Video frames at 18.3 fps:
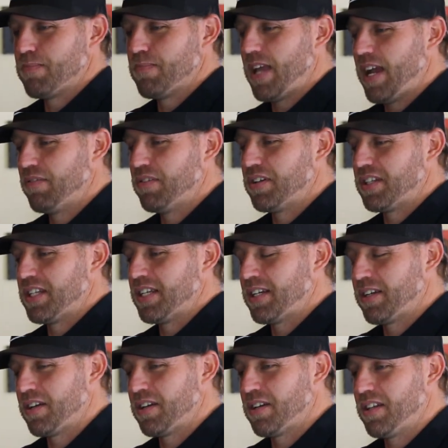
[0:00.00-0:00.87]

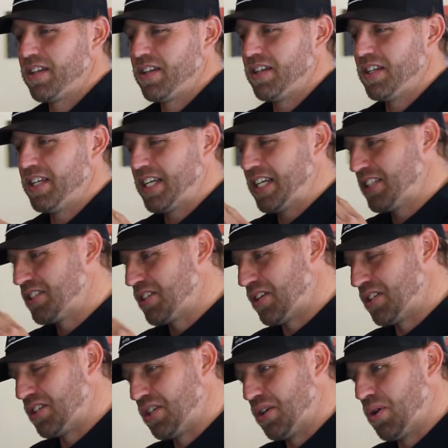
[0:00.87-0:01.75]
everything that gets
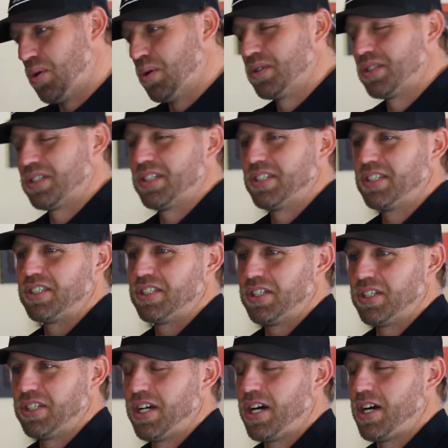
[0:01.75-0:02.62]
on your horses,
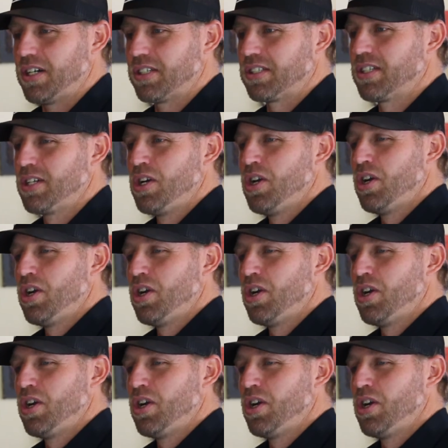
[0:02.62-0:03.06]
your dogs.